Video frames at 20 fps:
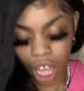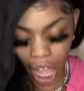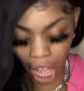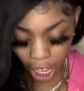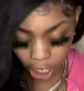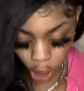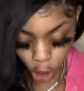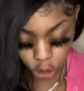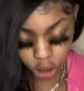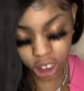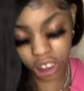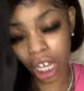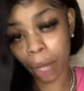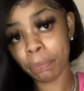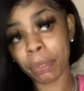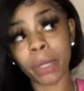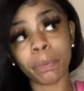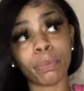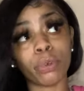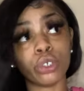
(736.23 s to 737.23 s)
I know some
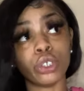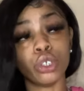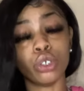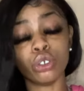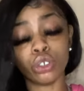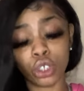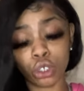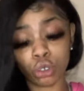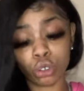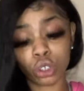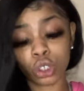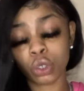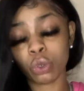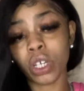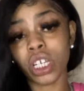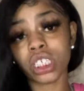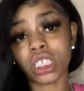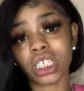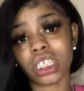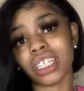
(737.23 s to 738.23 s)
people do use
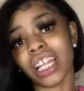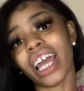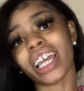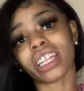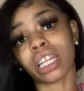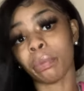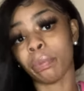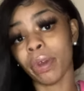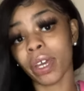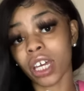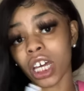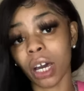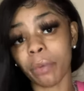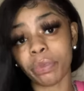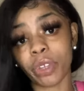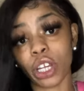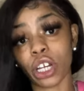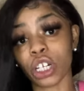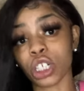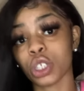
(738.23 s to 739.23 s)
tweezers like to pick up
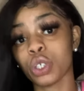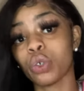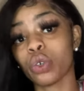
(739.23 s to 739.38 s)
their